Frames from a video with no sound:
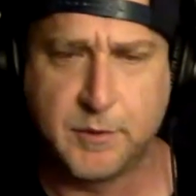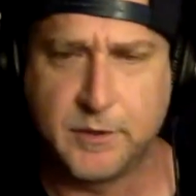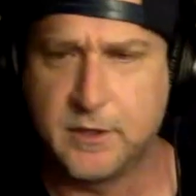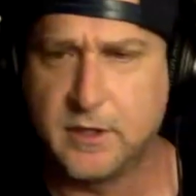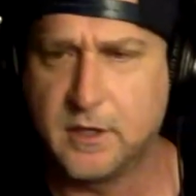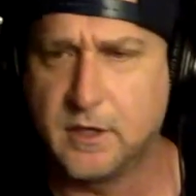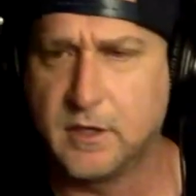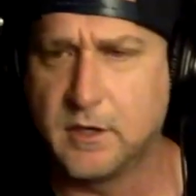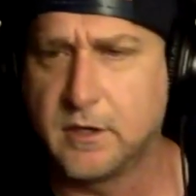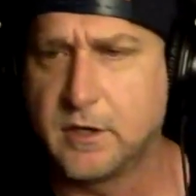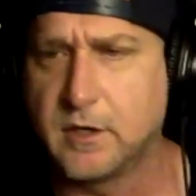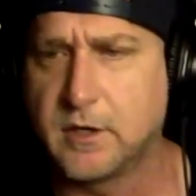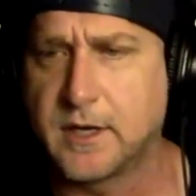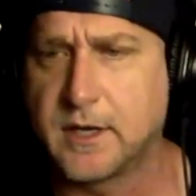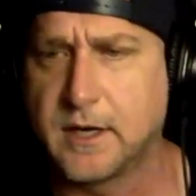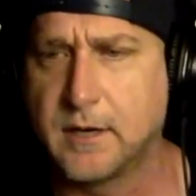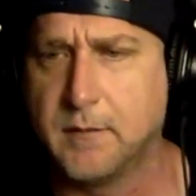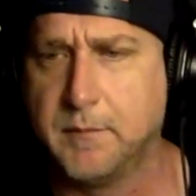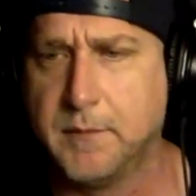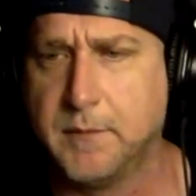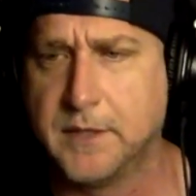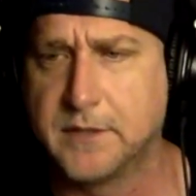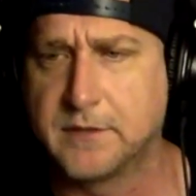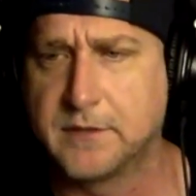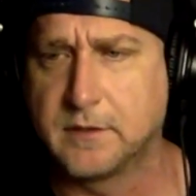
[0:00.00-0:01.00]
you know, you kind
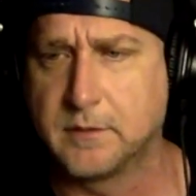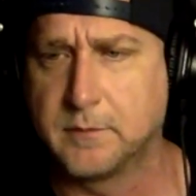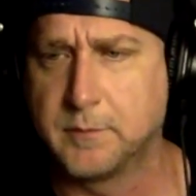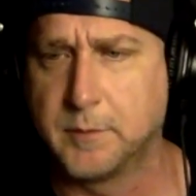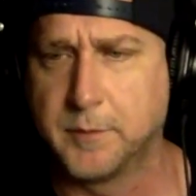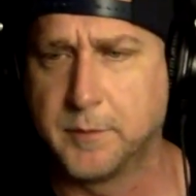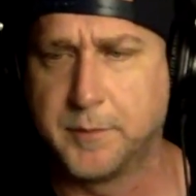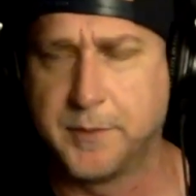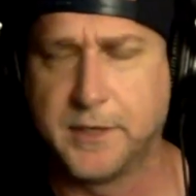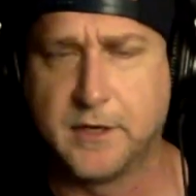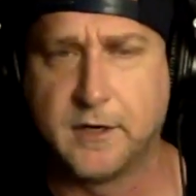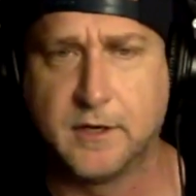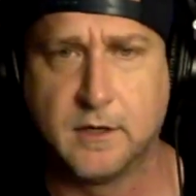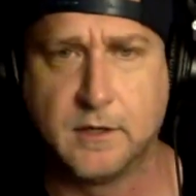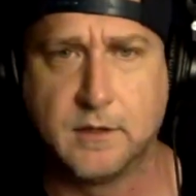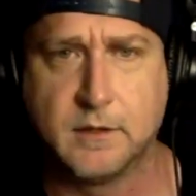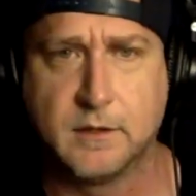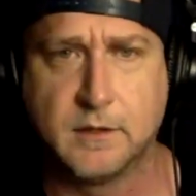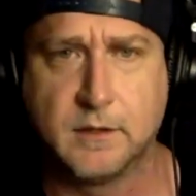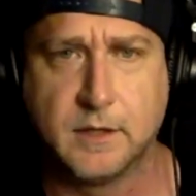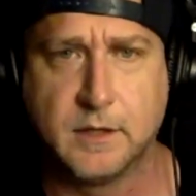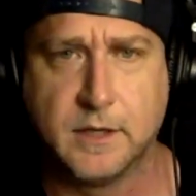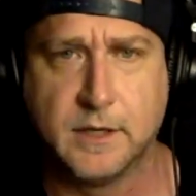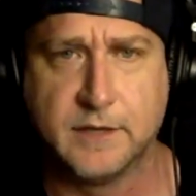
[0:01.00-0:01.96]
of mentally prepare